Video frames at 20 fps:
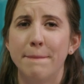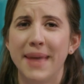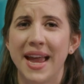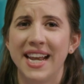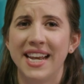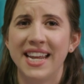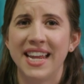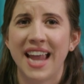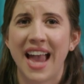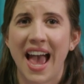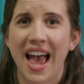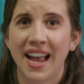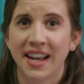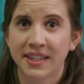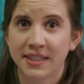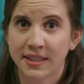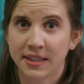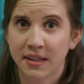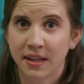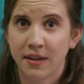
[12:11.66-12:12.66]
many
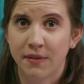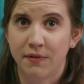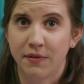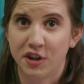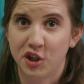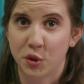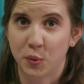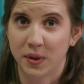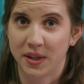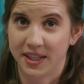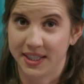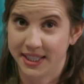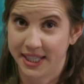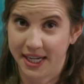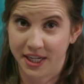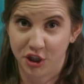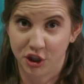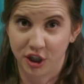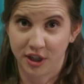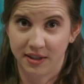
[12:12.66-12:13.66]
excellent
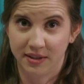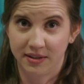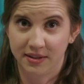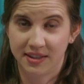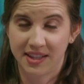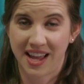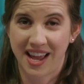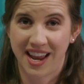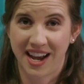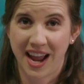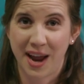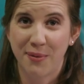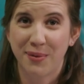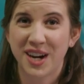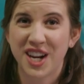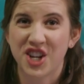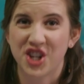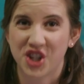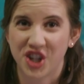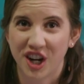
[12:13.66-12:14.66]
visualizations, and I
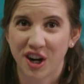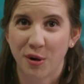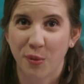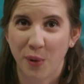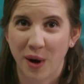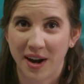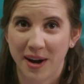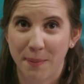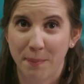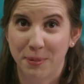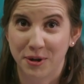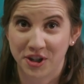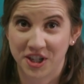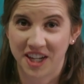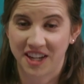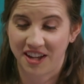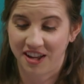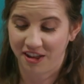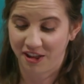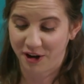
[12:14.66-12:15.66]
want to share one in
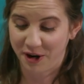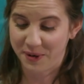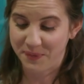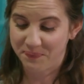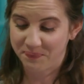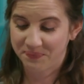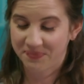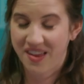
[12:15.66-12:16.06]
particular.